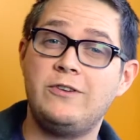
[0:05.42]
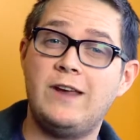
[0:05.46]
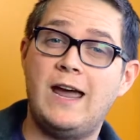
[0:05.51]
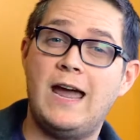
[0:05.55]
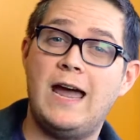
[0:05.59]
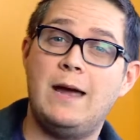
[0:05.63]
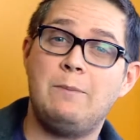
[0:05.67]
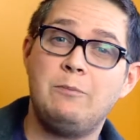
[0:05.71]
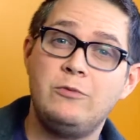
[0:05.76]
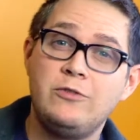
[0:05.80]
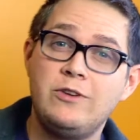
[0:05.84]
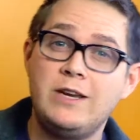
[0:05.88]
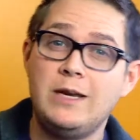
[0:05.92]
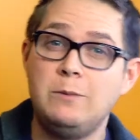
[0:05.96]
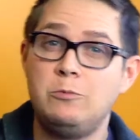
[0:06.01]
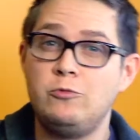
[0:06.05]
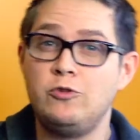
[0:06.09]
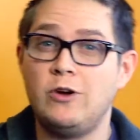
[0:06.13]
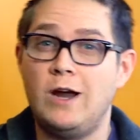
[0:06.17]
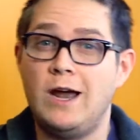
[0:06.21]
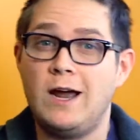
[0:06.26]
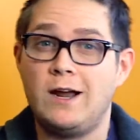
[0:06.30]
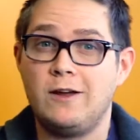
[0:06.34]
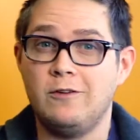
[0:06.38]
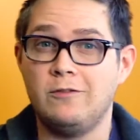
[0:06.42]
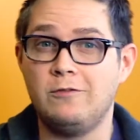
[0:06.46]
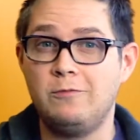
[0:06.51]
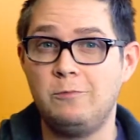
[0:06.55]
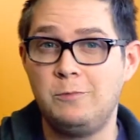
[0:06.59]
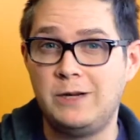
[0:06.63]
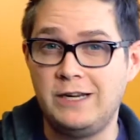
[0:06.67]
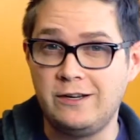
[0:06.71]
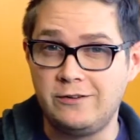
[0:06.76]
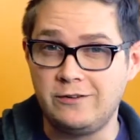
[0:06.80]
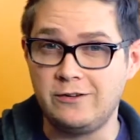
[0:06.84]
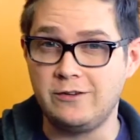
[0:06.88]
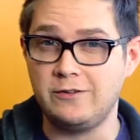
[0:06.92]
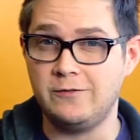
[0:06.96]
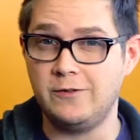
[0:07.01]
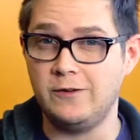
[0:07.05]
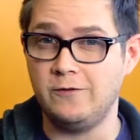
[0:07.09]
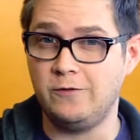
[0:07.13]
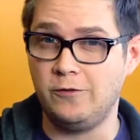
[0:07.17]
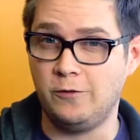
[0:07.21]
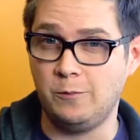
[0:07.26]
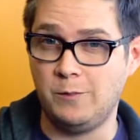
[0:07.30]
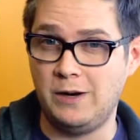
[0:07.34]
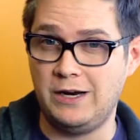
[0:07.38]
apps keep track of pieces of
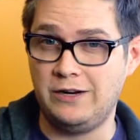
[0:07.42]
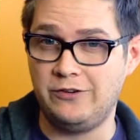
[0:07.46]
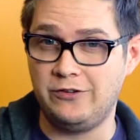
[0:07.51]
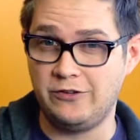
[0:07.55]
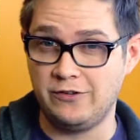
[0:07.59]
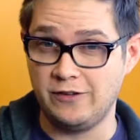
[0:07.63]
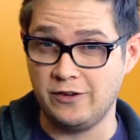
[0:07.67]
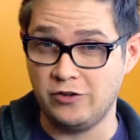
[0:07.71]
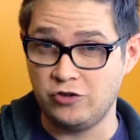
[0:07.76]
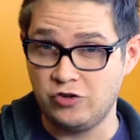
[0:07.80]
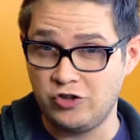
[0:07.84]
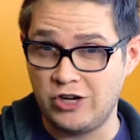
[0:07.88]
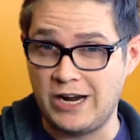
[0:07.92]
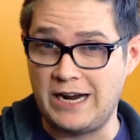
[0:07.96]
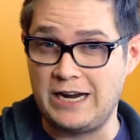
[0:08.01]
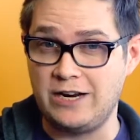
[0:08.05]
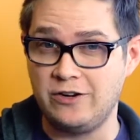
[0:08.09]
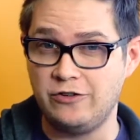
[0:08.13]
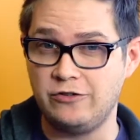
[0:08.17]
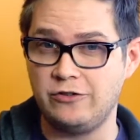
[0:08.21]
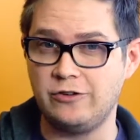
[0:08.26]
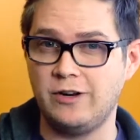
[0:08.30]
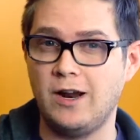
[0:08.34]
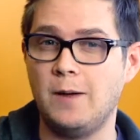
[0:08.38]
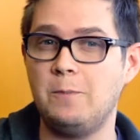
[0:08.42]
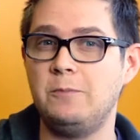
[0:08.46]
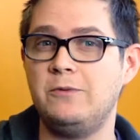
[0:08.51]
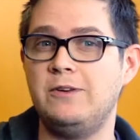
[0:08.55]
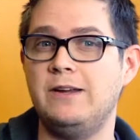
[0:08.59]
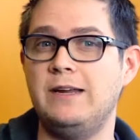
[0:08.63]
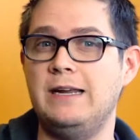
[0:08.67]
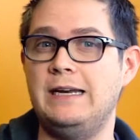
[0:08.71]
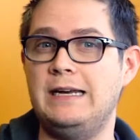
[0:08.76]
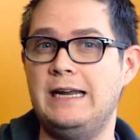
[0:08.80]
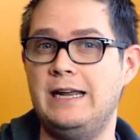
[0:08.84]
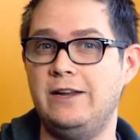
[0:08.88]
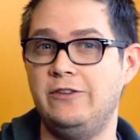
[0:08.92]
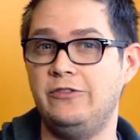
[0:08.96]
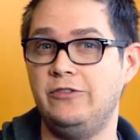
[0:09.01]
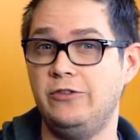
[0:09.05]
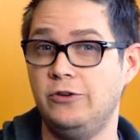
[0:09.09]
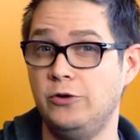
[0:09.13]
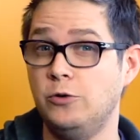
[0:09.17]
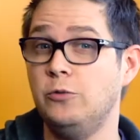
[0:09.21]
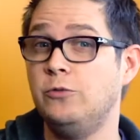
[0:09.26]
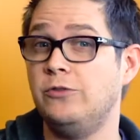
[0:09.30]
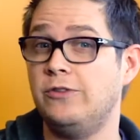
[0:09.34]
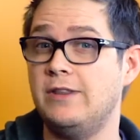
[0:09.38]
information that change and update as you
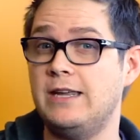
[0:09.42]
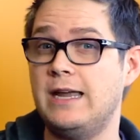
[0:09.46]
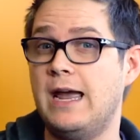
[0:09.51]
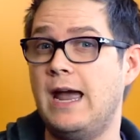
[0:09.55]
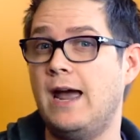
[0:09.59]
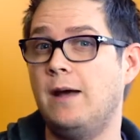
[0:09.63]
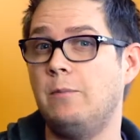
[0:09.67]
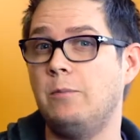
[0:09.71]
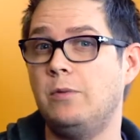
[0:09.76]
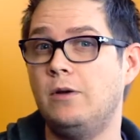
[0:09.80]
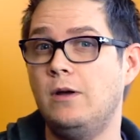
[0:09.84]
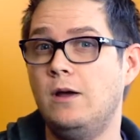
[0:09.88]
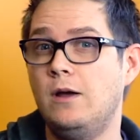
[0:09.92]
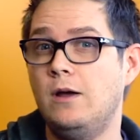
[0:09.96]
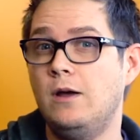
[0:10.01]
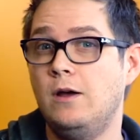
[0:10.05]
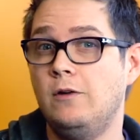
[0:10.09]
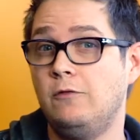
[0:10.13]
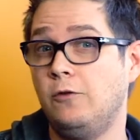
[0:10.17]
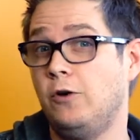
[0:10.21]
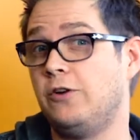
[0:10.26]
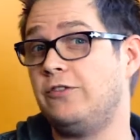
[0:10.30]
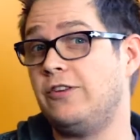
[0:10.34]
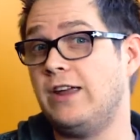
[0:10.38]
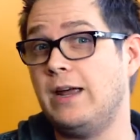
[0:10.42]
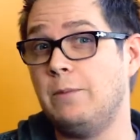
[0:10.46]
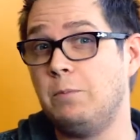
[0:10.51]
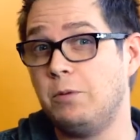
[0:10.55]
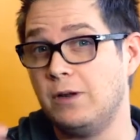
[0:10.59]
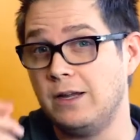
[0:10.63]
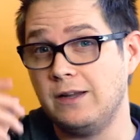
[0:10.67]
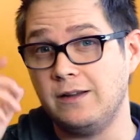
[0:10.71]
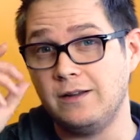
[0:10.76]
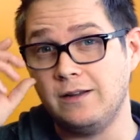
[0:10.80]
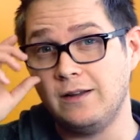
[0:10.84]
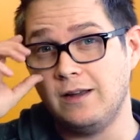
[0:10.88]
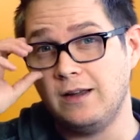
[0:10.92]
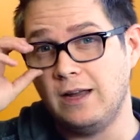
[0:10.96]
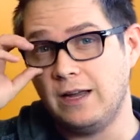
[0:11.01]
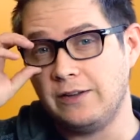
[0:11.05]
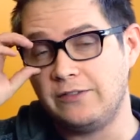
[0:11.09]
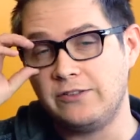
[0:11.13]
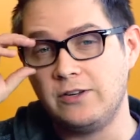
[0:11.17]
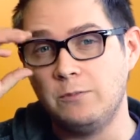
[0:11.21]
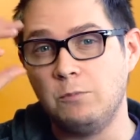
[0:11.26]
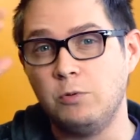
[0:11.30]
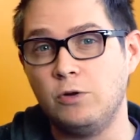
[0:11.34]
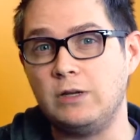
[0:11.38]
use the app. For example, a
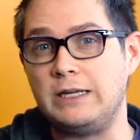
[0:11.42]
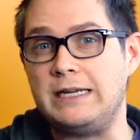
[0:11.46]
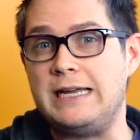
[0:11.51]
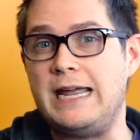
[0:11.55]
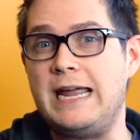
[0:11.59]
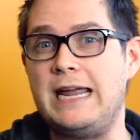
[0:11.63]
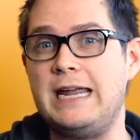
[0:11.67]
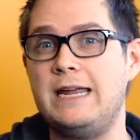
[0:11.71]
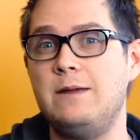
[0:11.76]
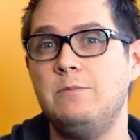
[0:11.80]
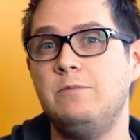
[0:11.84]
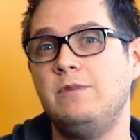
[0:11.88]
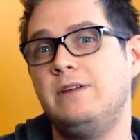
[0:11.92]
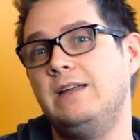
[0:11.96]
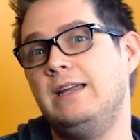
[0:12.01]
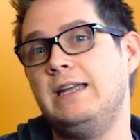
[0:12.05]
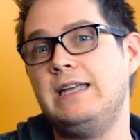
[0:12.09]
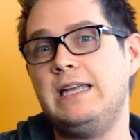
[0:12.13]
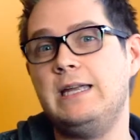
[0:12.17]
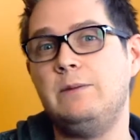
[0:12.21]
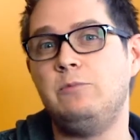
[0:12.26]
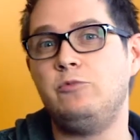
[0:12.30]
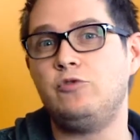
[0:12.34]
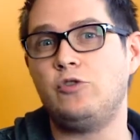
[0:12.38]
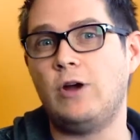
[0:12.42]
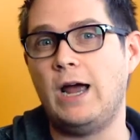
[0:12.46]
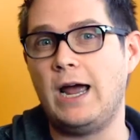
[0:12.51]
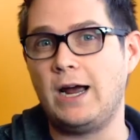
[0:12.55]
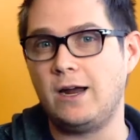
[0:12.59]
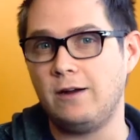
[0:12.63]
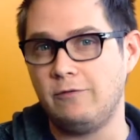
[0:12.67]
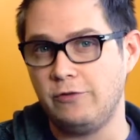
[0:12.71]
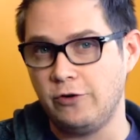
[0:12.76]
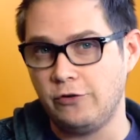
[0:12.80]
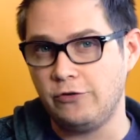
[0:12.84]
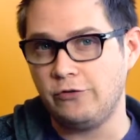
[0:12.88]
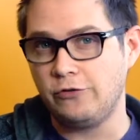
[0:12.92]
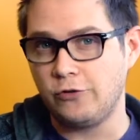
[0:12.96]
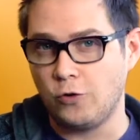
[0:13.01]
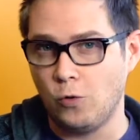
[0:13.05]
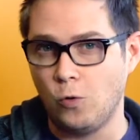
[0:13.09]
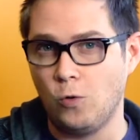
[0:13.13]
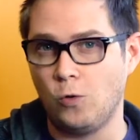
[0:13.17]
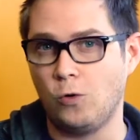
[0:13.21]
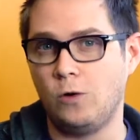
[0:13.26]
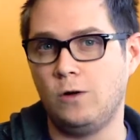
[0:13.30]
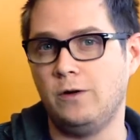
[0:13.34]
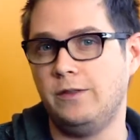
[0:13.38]
simple game can keep track of your
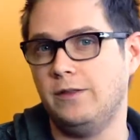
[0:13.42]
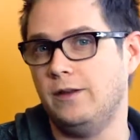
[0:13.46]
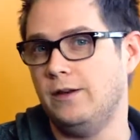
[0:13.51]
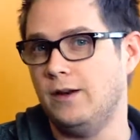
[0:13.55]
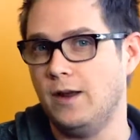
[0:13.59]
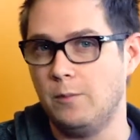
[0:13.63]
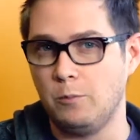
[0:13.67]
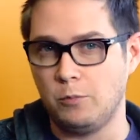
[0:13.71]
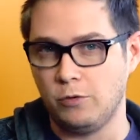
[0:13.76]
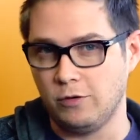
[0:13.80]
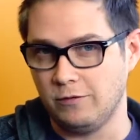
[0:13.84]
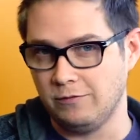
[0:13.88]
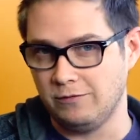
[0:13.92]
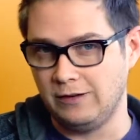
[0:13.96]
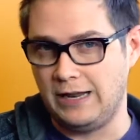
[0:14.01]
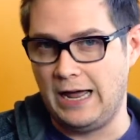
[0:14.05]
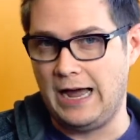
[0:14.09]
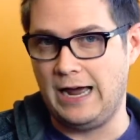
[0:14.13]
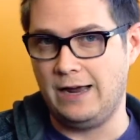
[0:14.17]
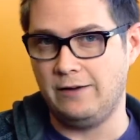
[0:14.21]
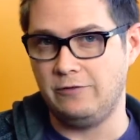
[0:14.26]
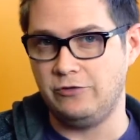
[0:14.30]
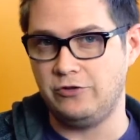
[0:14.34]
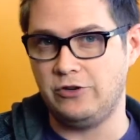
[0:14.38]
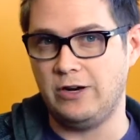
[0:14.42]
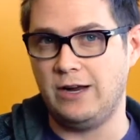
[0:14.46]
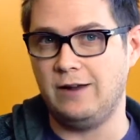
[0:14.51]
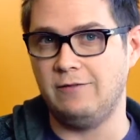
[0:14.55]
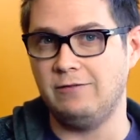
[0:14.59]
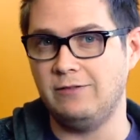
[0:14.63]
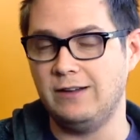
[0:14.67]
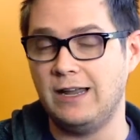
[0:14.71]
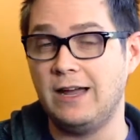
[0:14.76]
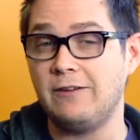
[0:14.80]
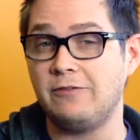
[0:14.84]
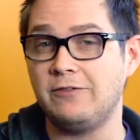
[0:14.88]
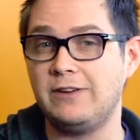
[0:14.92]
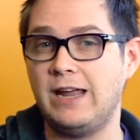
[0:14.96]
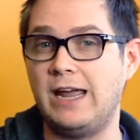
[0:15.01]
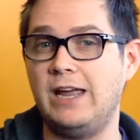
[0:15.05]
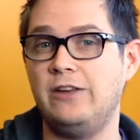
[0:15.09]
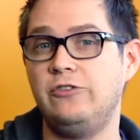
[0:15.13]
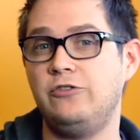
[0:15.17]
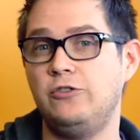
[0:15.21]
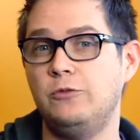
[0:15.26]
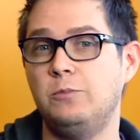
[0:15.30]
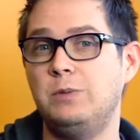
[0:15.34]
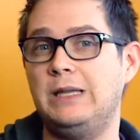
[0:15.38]
score and the number of lives you have left
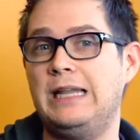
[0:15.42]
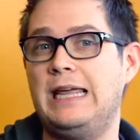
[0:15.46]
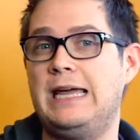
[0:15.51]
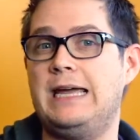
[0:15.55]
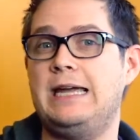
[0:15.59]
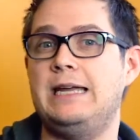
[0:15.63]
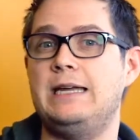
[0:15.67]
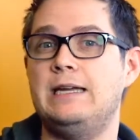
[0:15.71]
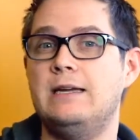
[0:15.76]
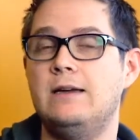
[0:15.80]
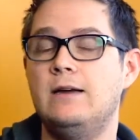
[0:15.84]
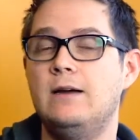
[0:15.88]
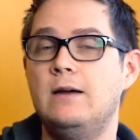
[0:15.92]
as you play.